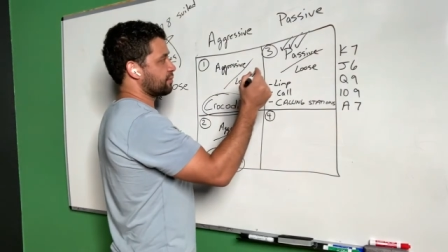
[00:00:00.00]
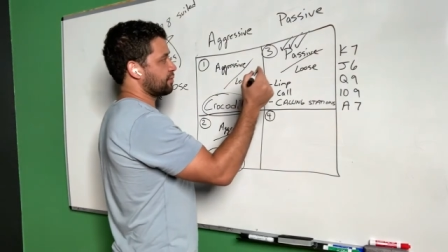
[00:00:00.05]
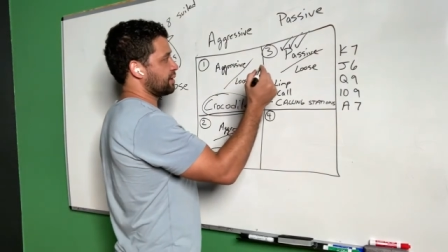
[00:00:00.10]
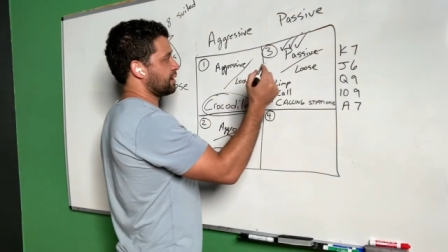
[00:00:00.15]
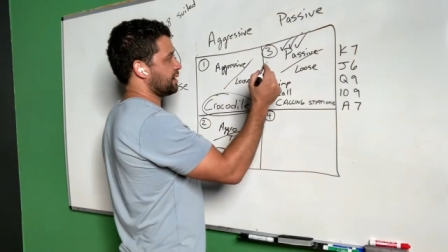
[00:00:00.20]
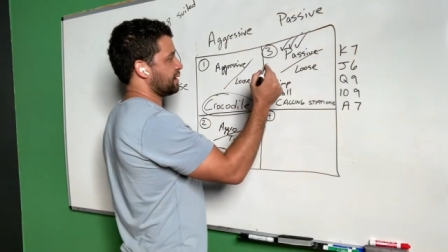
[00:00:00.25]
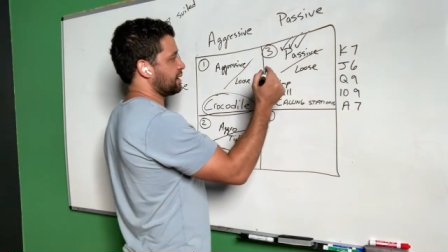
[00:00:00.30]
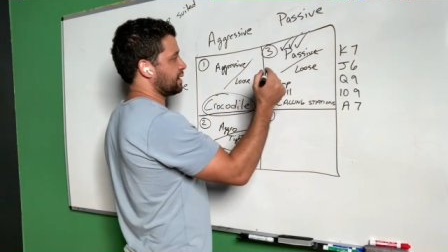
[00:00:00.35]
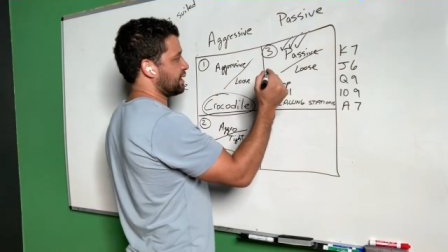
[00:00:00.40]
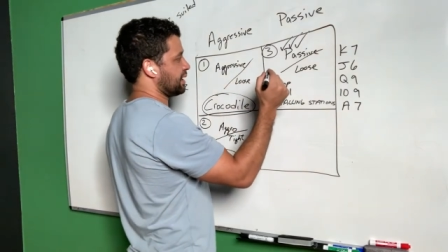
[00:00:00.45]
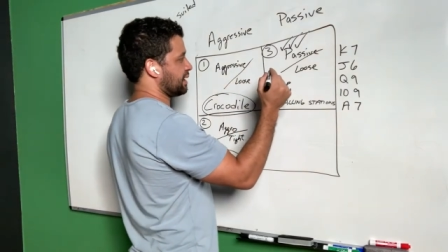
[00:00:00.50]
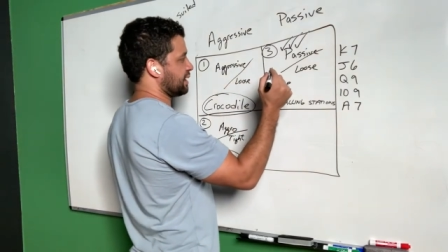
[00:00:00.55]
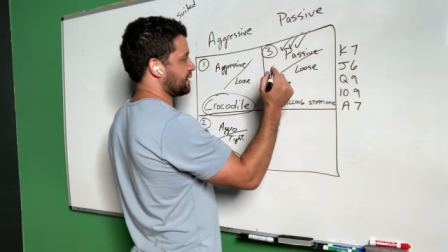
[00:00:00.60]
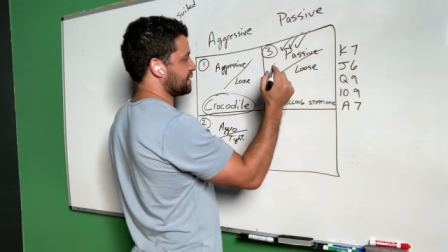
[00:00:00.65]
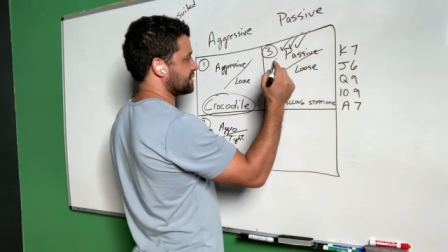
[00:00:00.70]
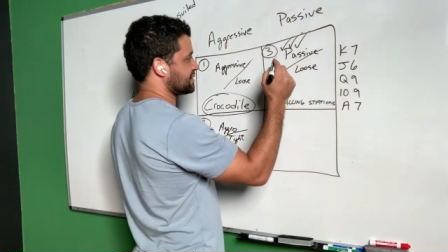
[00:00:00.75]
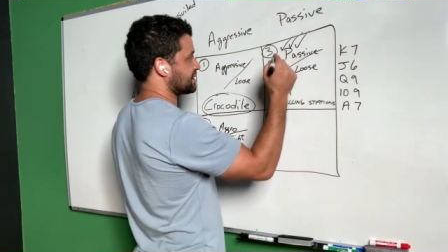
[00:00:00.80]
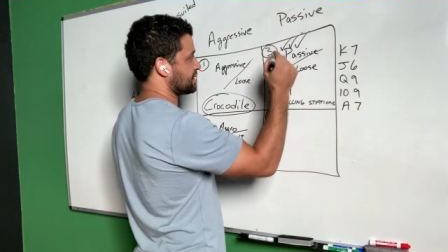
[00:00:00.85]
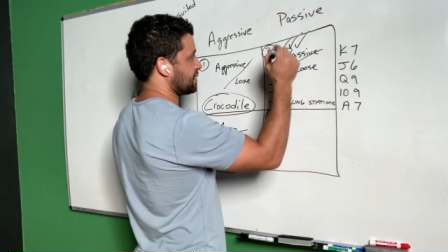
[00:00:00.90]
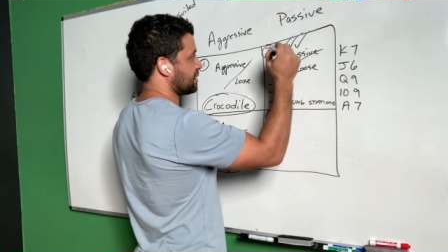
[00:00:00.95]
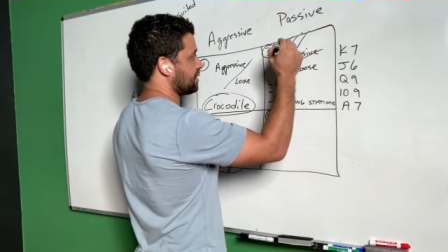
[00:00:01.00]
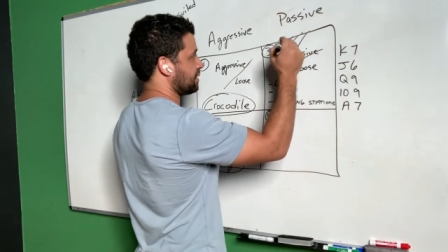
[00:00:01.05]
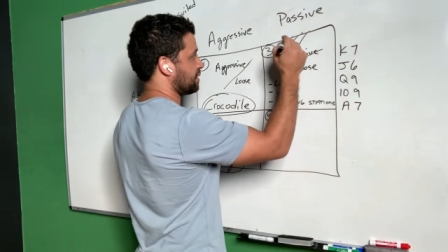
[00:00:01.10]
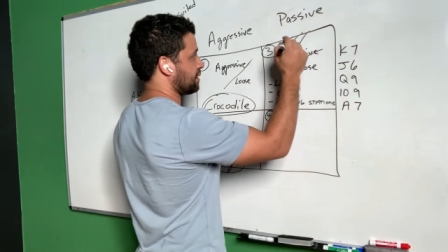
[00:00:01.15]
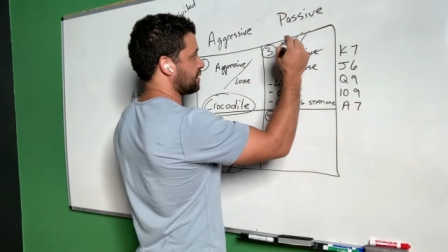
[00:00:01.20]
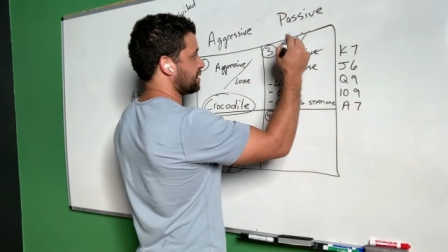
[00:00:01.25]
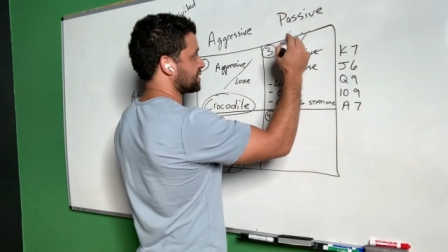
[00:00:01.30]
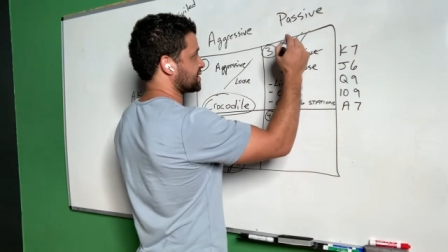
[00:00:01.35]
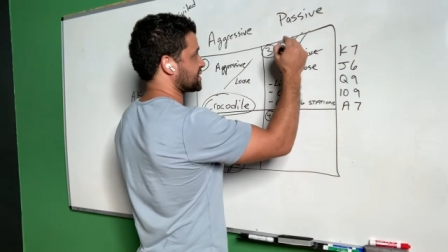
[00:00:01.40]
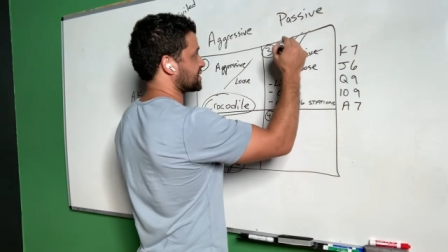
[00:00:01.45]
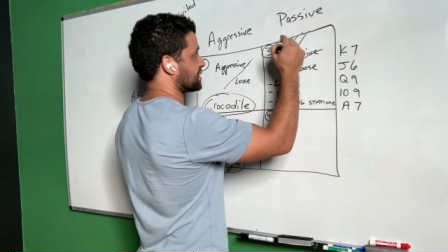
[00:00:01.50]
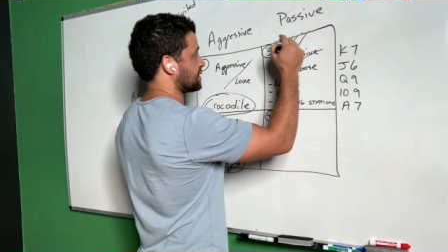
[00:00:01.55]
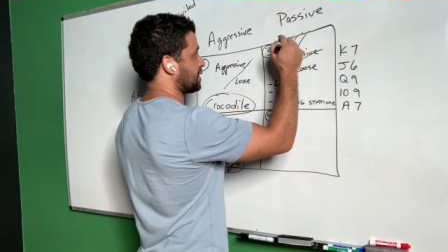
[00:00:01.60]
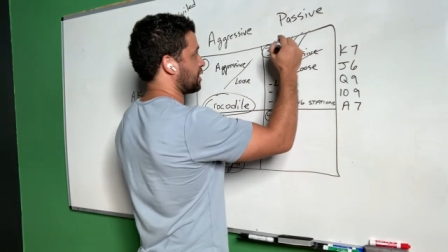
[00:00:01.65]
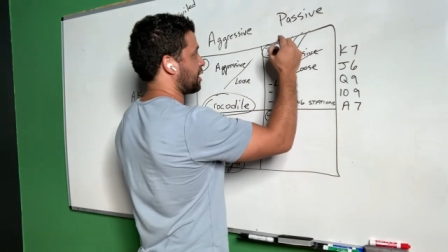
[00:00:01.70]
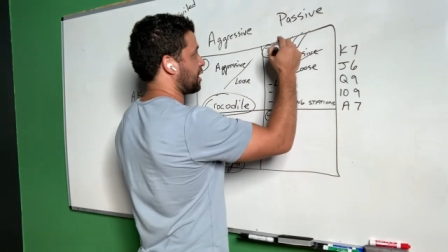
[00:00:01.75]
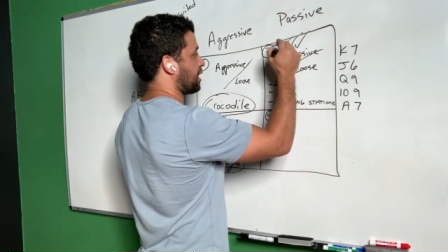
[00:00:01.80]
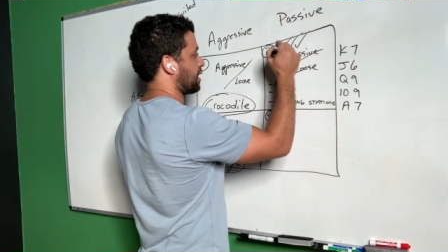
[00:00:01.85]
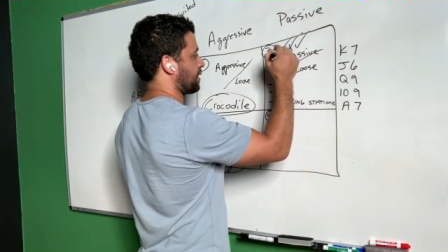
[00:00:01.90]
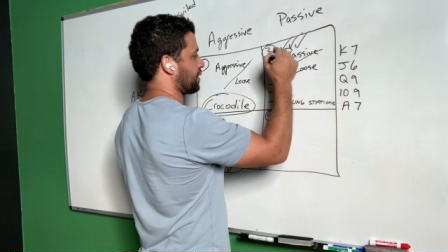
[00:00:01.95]
three is the
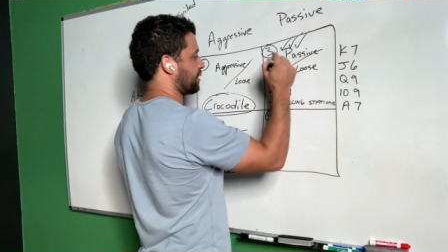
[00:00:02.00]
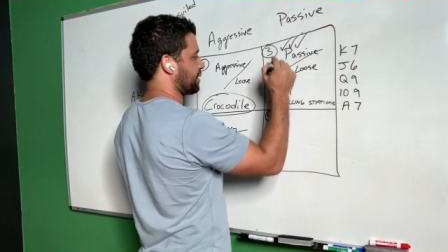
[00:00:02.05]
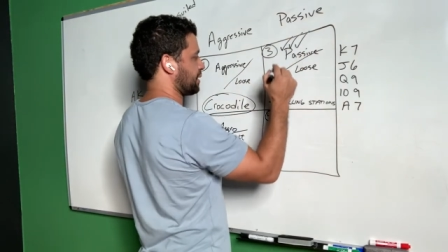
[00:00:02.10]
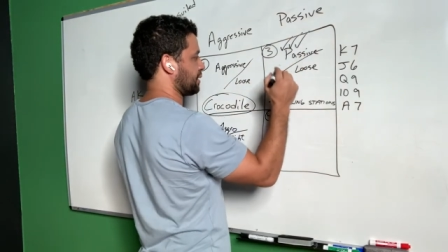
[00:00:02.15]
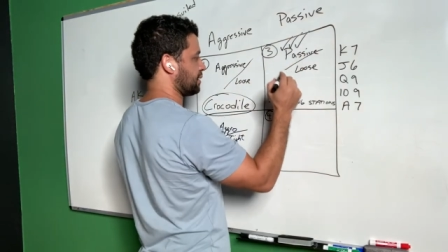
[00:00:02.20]
sloth.